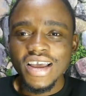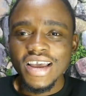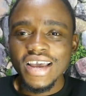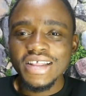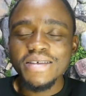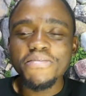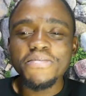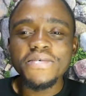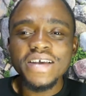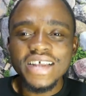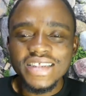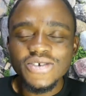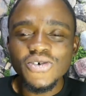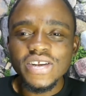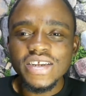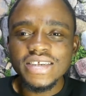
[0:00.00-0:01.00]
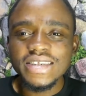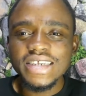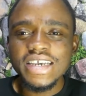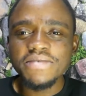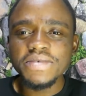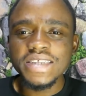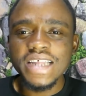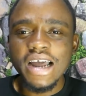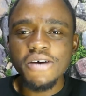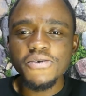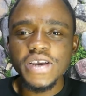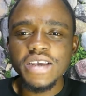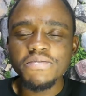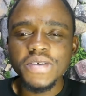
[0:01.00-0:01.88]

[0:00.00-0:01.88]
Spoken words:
It only seems that way